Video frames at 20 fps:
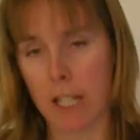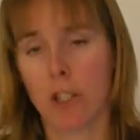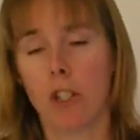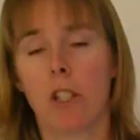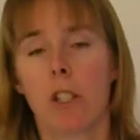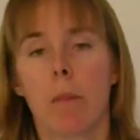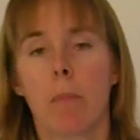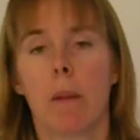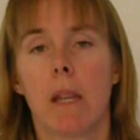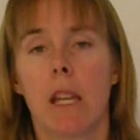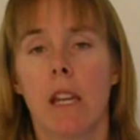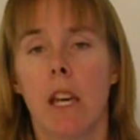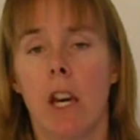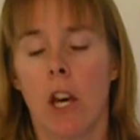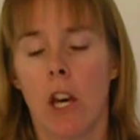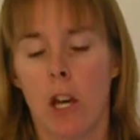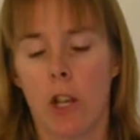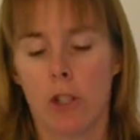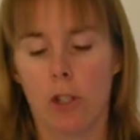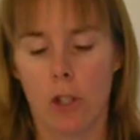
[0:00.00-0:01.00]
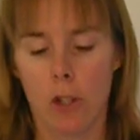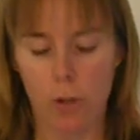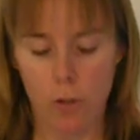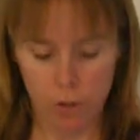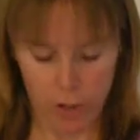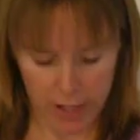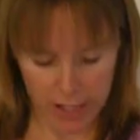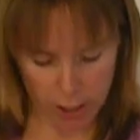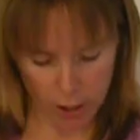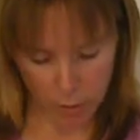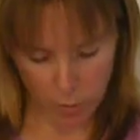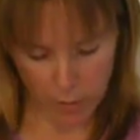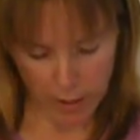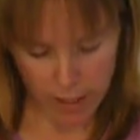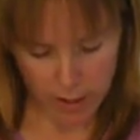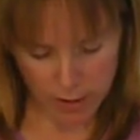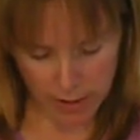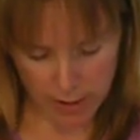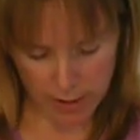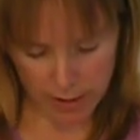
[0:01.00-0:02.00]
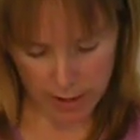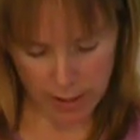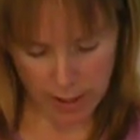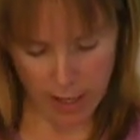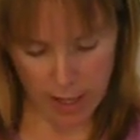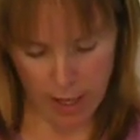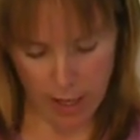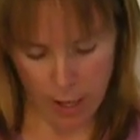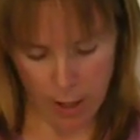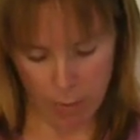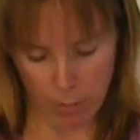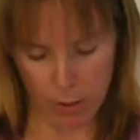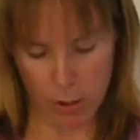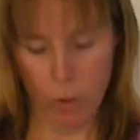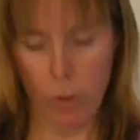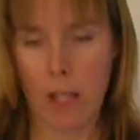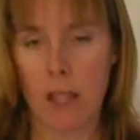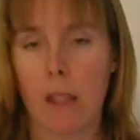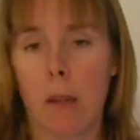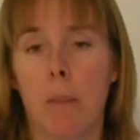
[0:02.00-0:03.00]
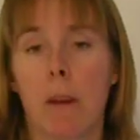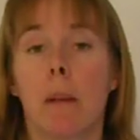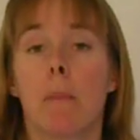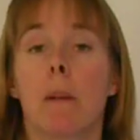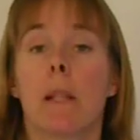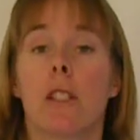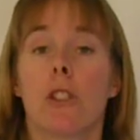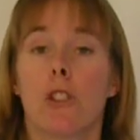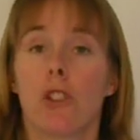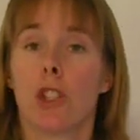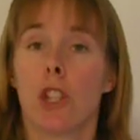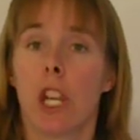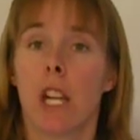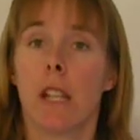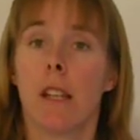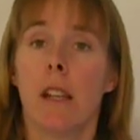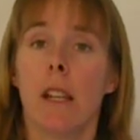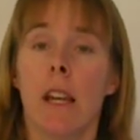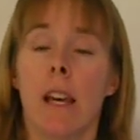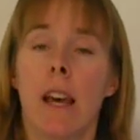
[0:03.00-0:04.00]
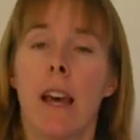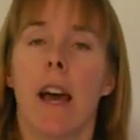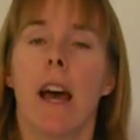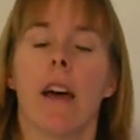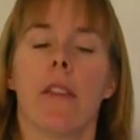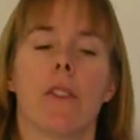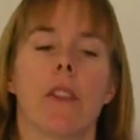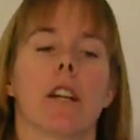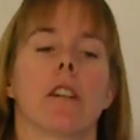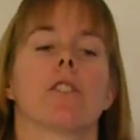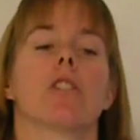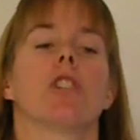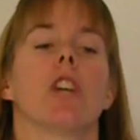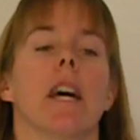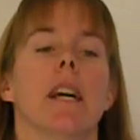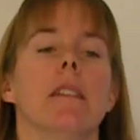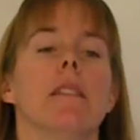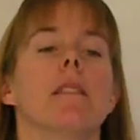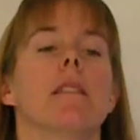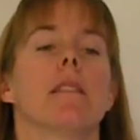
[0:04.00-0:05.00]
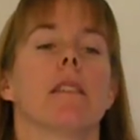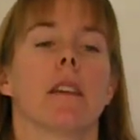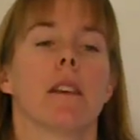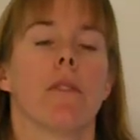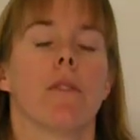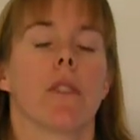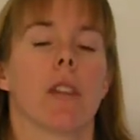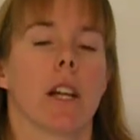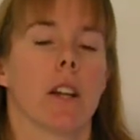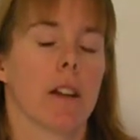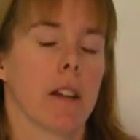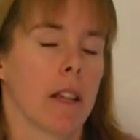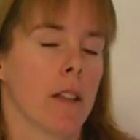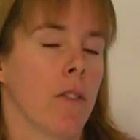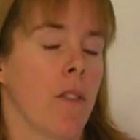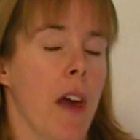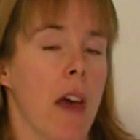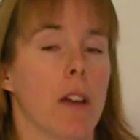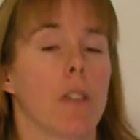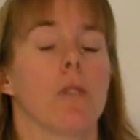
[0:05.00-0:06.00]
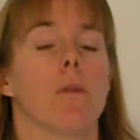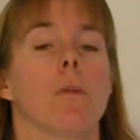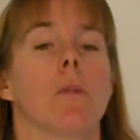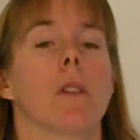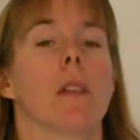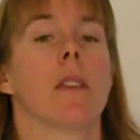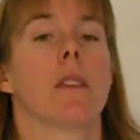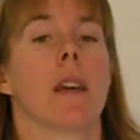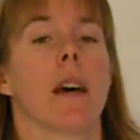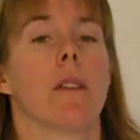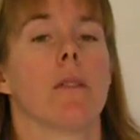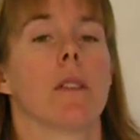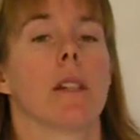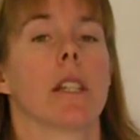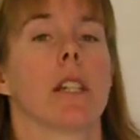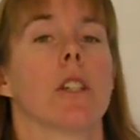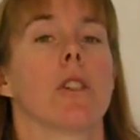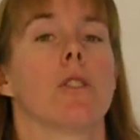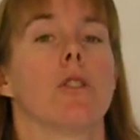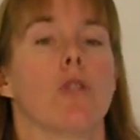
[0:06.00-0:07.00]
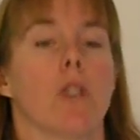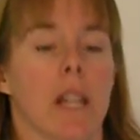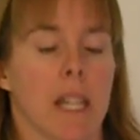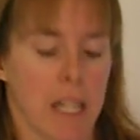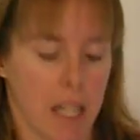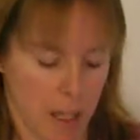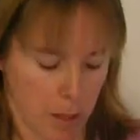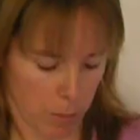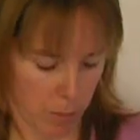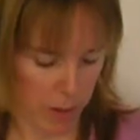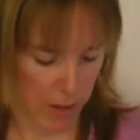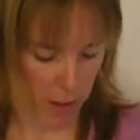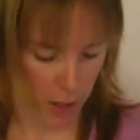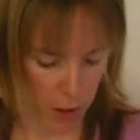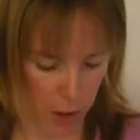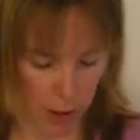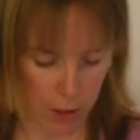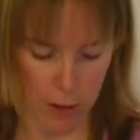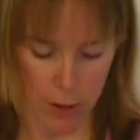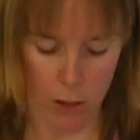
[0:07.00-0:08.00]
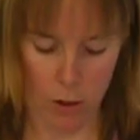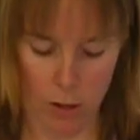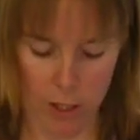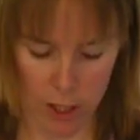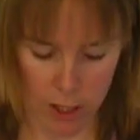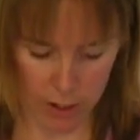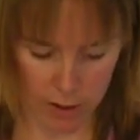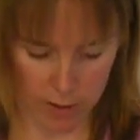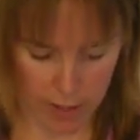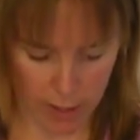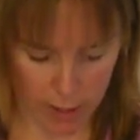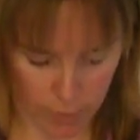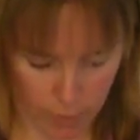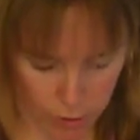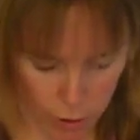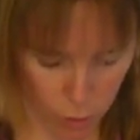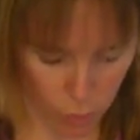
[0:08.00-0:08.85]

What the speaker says: actually be 2 finger widths between the baby's chin and their chest if they're in that really good drinking position. So you can just see if